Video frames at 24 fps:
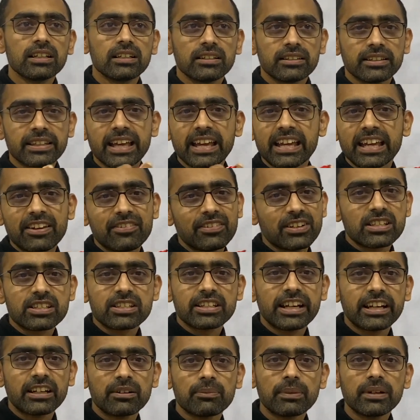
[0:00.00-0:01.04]
they give a
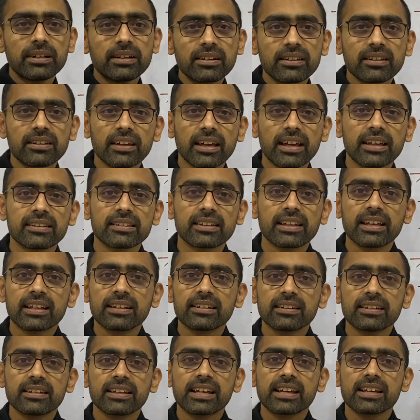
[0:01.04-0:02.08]
statement and
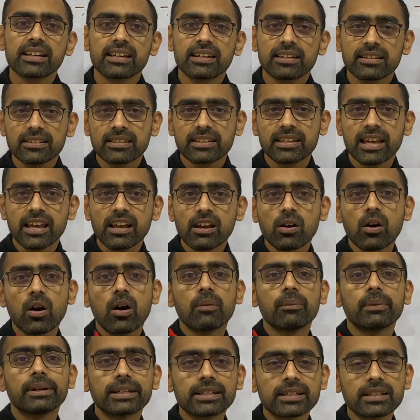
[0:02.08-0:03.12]
then they say
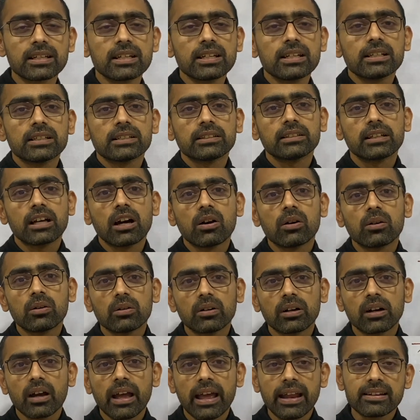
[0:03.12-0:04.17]
comment.
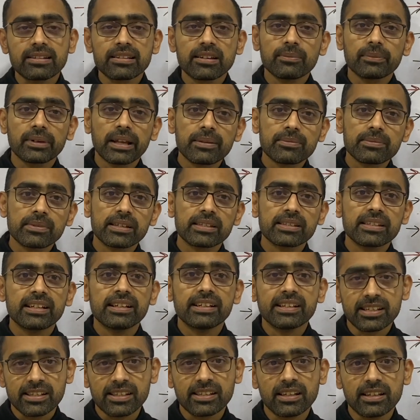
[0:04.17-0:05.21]
Now, and sometimes they say
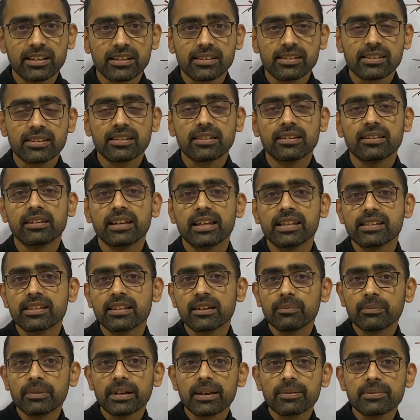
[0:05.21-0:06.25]
discuss, and
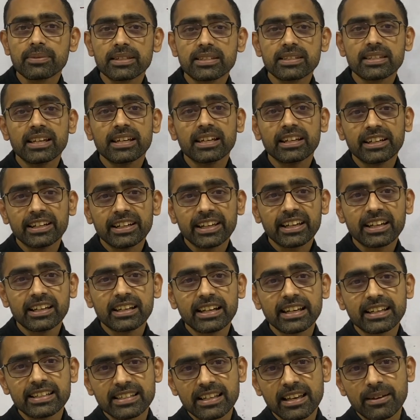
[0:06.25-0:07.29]
sometimes they say
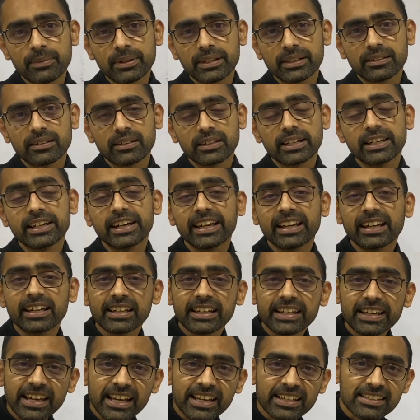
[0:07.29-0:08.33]

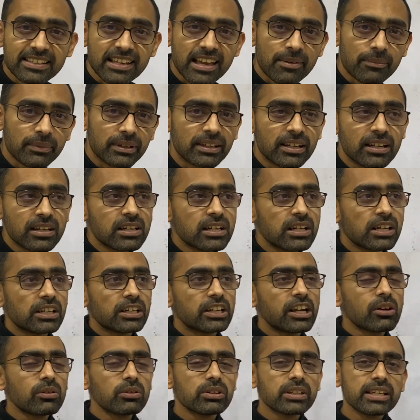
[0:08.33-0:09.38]
critically examine.
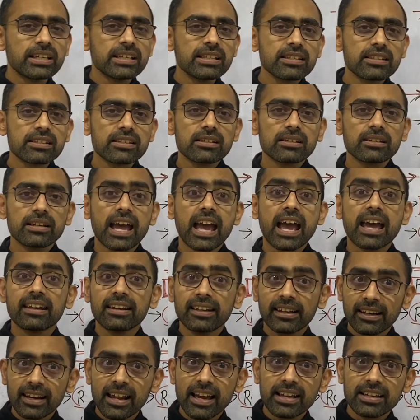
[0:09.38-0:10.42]
Now these
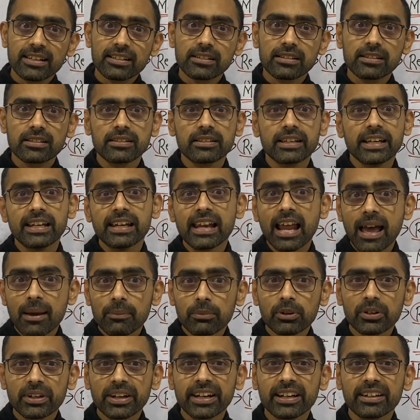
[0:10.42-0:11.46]
analyze,
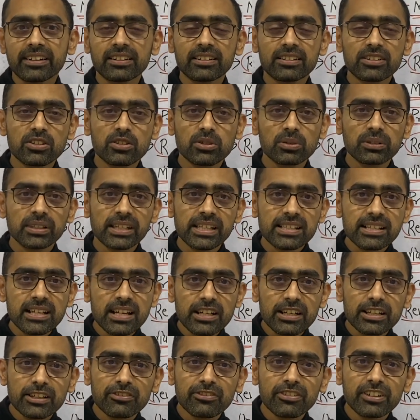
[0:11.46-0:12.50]
elaborate. So these
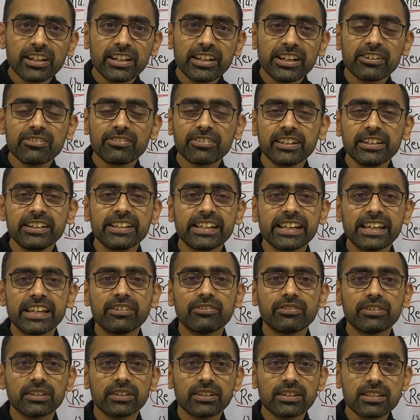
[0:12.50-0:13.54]
are different
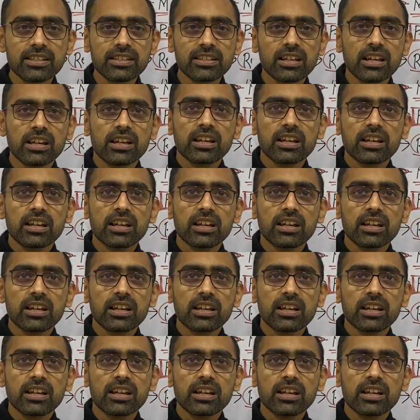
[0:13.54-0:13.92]
keywords,